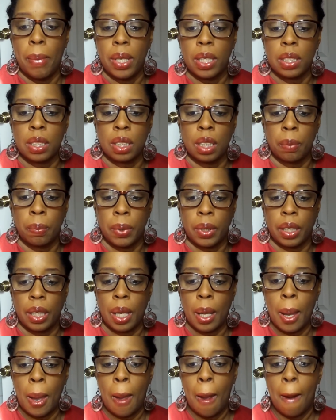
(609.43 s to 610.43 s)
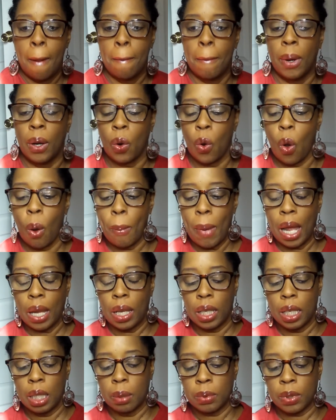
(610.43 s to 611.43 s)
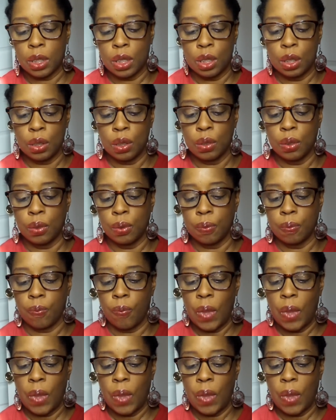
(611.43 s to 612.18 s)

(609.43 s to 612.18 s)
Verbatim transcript: messed it up again. But on my lips too.